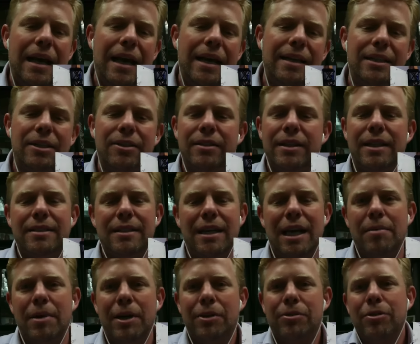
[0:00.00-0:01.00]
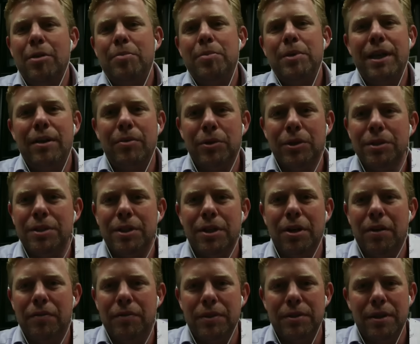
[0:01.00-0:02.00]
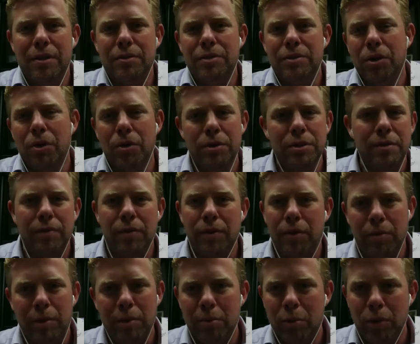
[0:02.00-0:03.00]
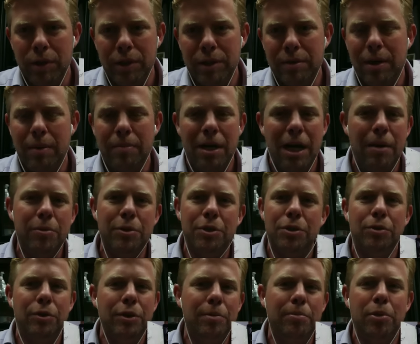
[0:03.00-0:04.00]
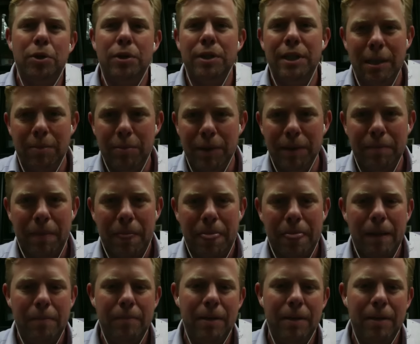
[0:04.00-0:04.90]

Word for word: And during that time, I grew up in that real estate office. I was the oldest of the three boys. My mom was doing the bookkeeping.